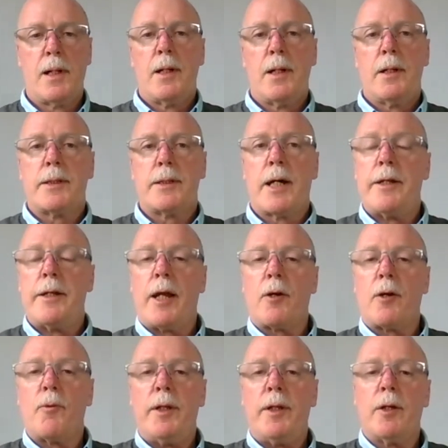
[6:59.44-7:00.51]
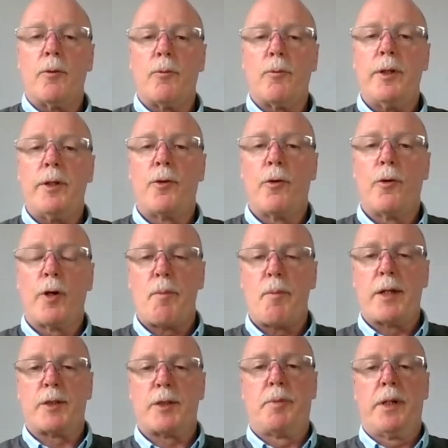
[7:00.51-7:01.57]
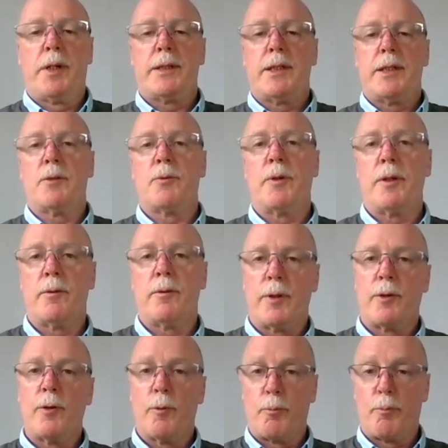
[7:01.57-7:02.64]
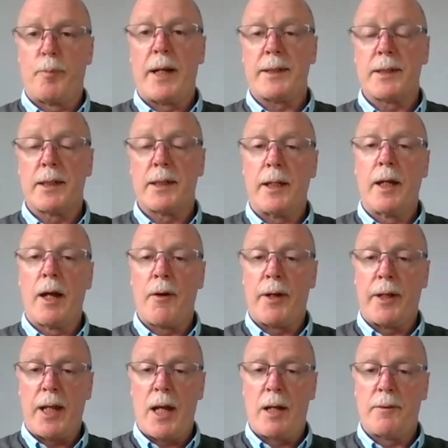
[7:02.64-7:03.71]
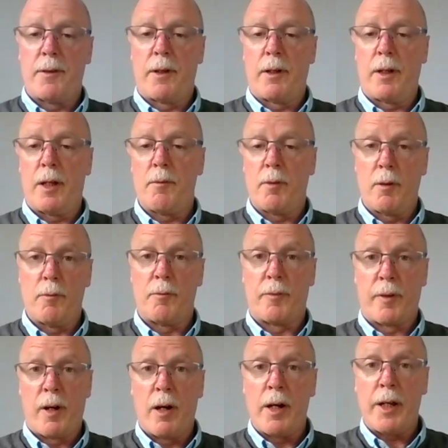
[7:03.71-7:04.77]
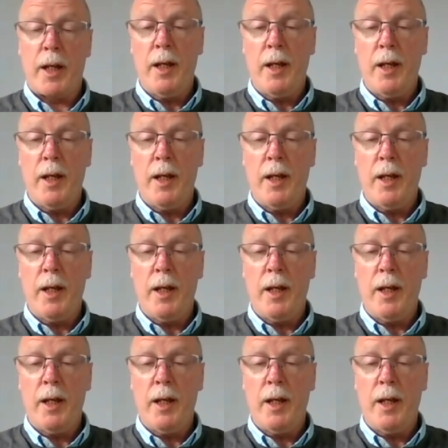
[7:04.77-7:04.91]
So Nick, when you're talking about species, we're basically going down to the level of variety.